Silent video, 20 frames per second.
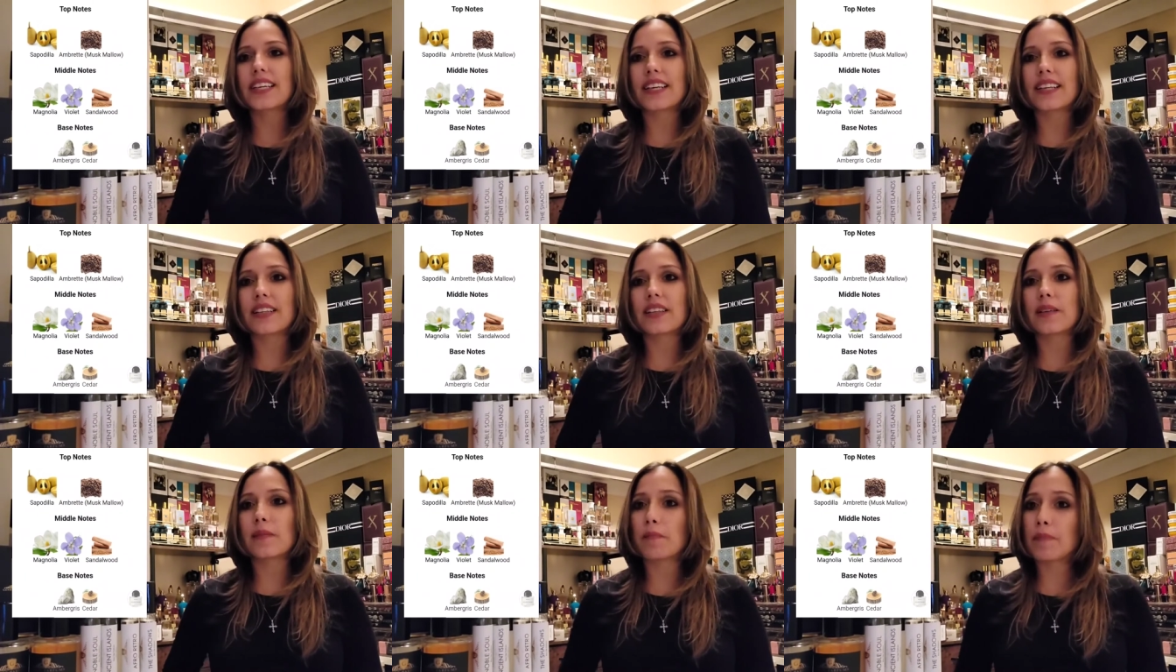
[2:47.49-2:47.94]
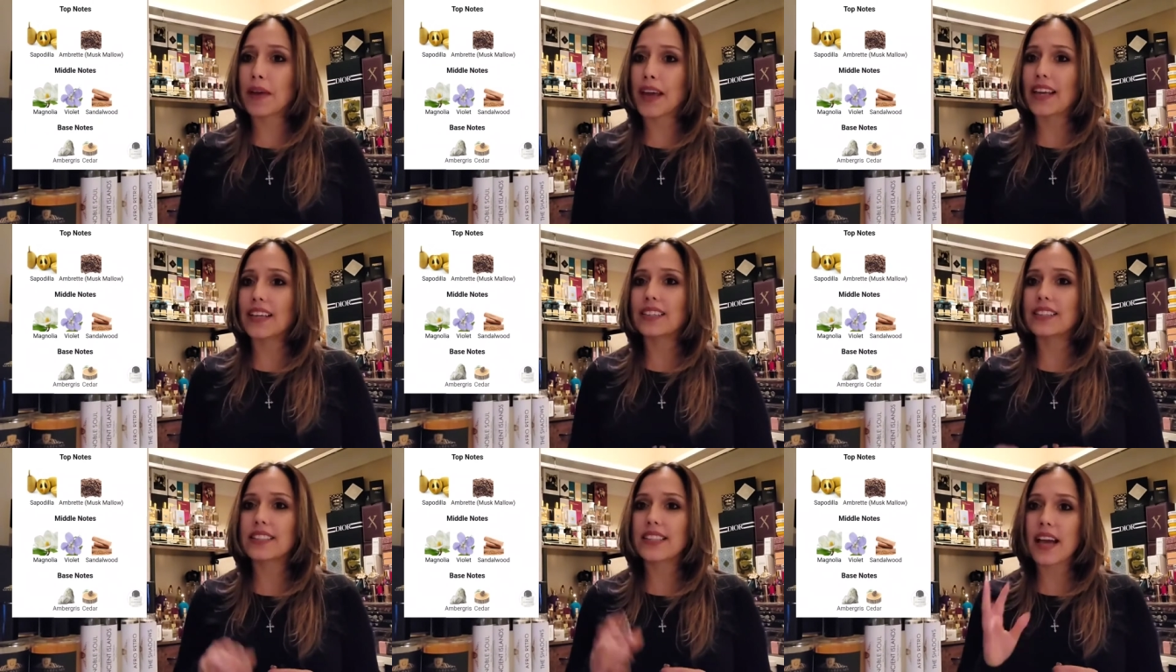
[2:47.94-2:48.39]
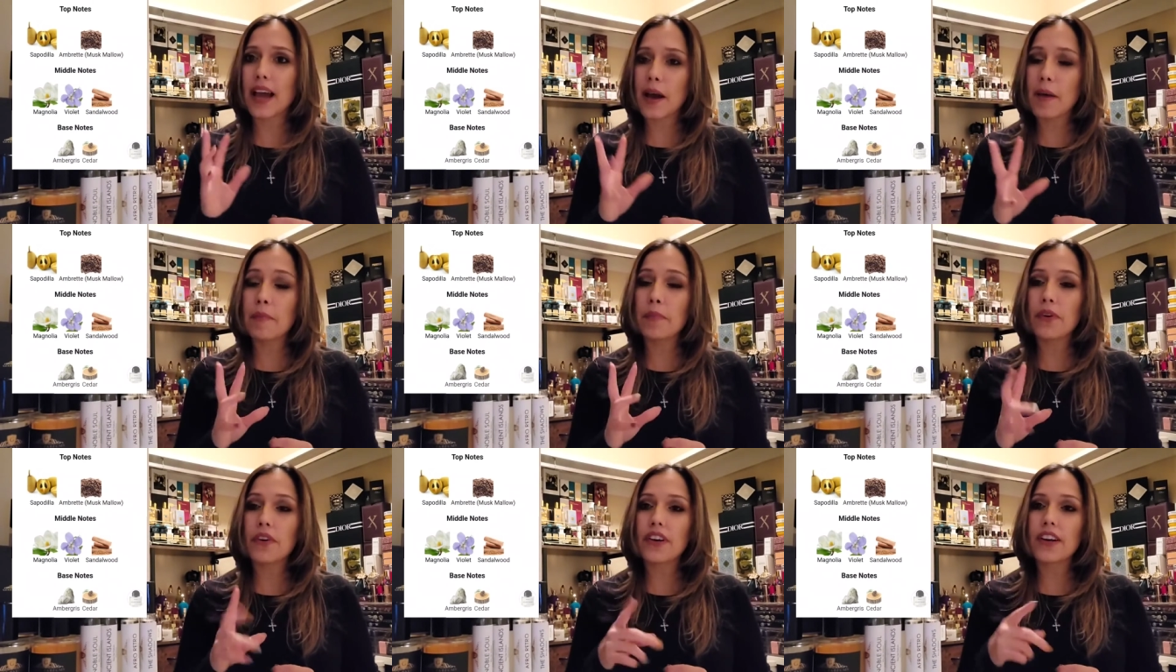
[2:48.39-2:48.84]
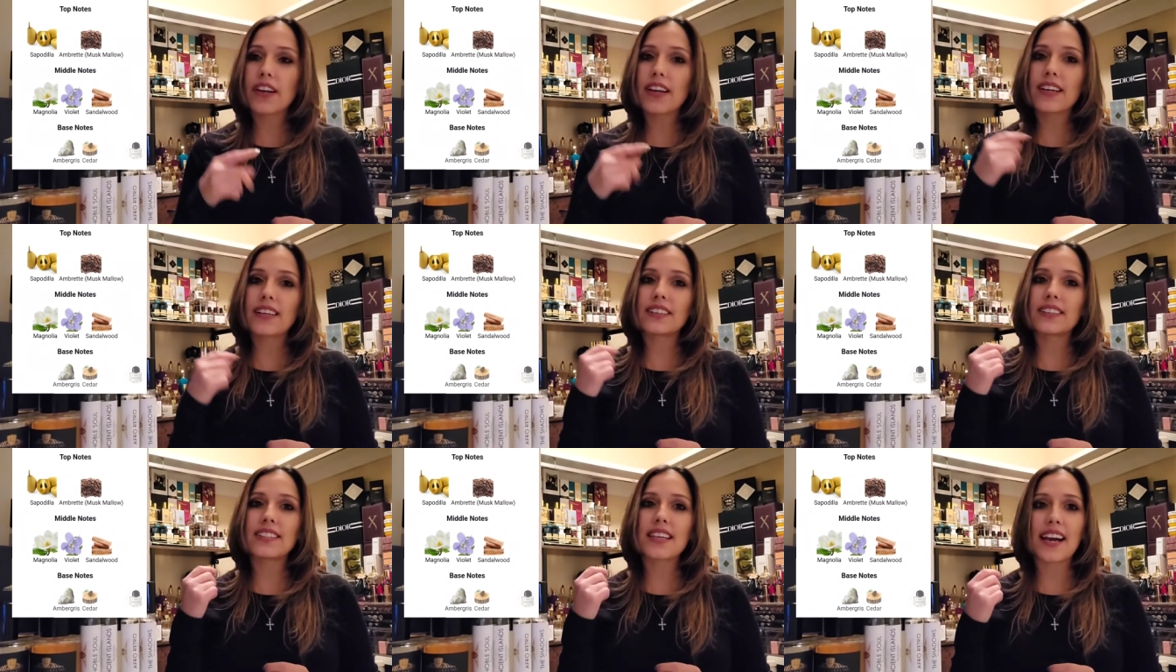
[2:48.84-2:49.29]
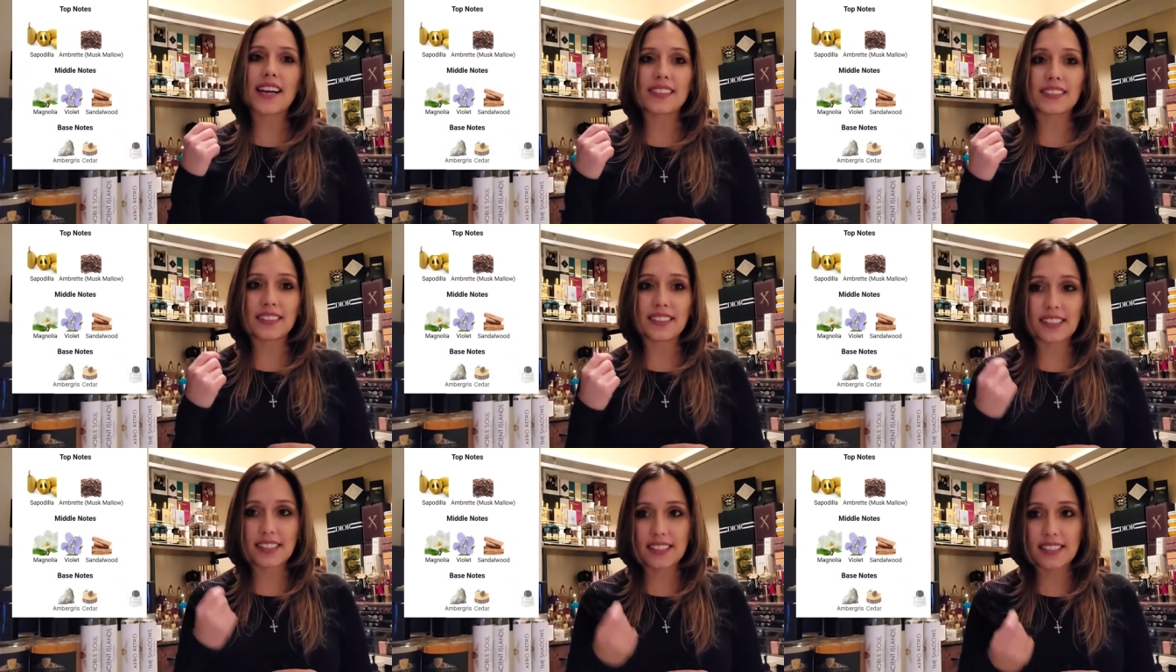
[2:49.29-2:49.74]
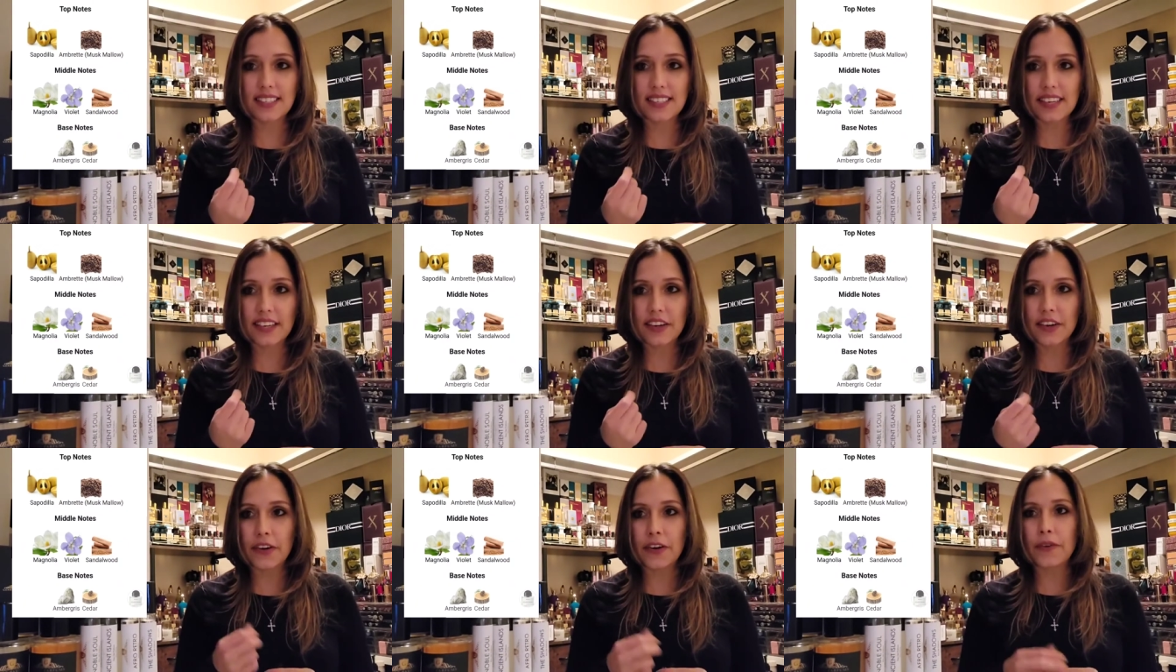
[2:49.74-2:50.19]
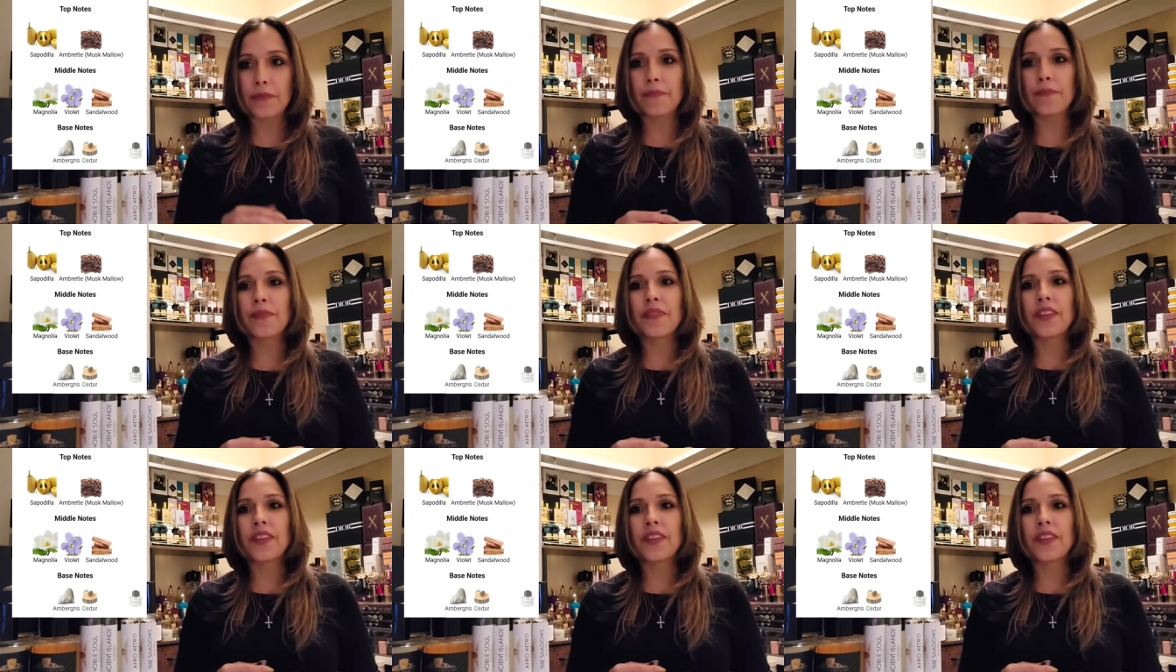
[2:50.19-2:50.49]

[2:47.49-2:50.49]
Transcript: In the base, Ambergris and Cedar.